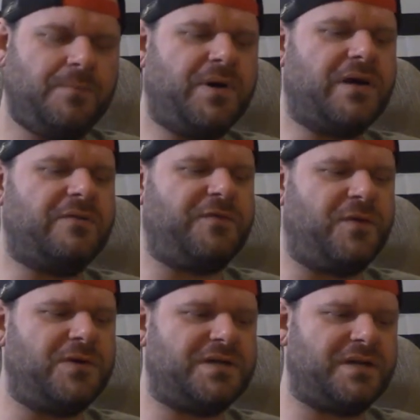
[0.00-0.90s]
But
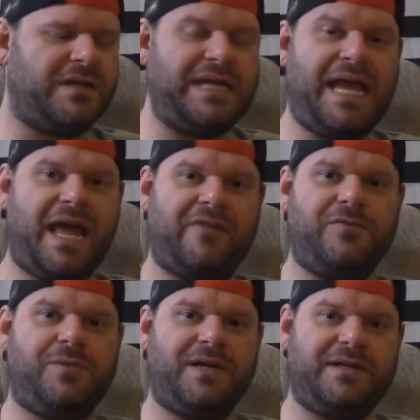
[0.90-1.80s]
unfortunately,
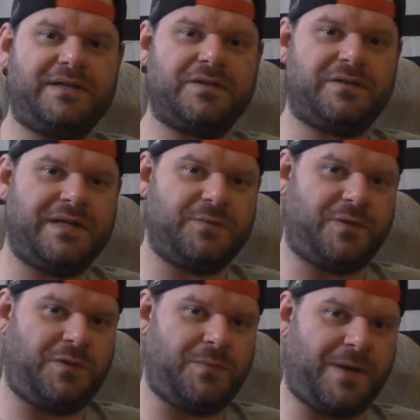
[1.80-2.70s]
everybody disagrees with you,